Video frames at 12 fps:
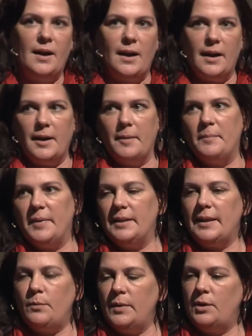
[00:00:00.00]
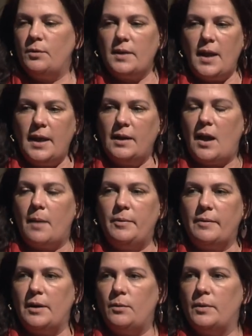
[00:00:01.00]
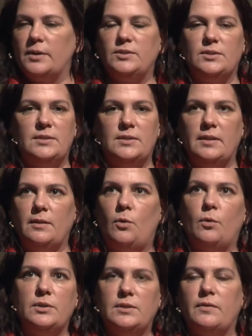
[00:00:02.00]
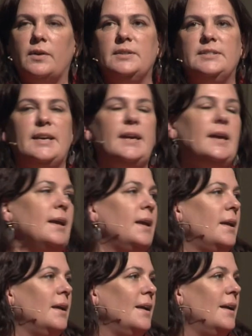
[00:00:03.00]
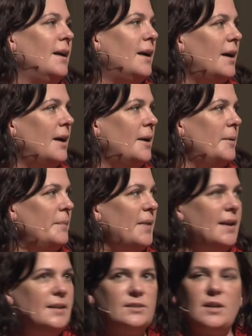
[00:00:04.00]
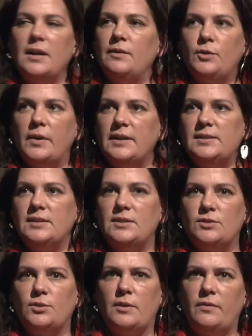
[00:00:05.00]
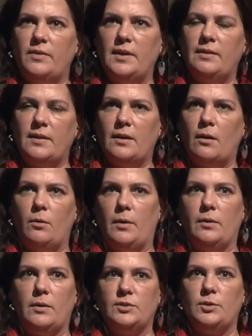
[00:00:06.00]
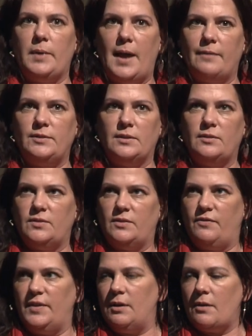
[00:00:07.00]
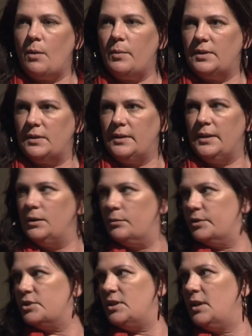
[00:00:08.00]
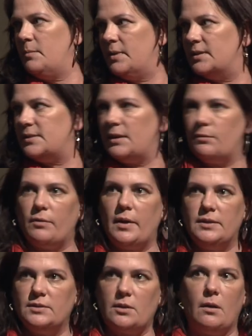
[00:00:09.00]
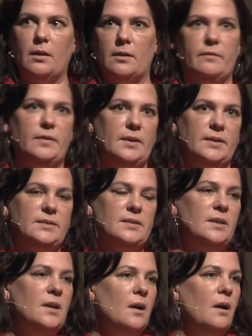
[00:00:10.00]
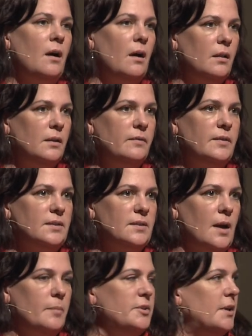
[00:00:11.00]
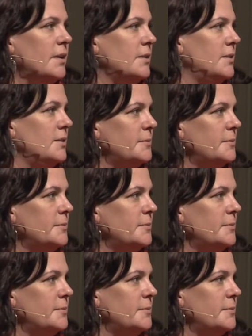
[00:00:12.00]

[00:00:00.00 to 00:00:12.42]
But if we create copyrighted works just in the course of our day. And it's kind of crazy to sort of think that, oh, so we have to figure out what the legal regime is that runs all of these objects.